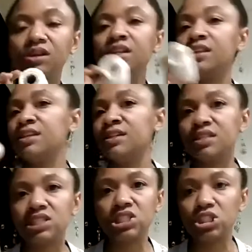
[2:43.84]
anything
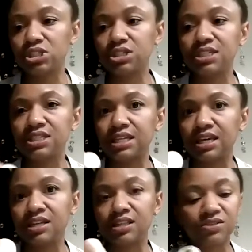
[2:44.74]
that's sturdy to
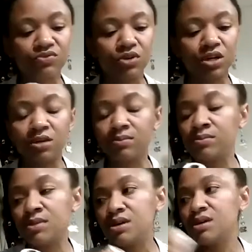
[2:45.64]
hang this from.
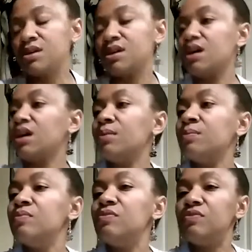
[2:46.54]

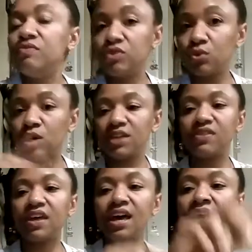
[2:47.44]
You want
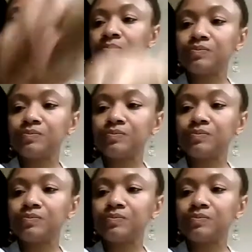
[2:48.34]
that.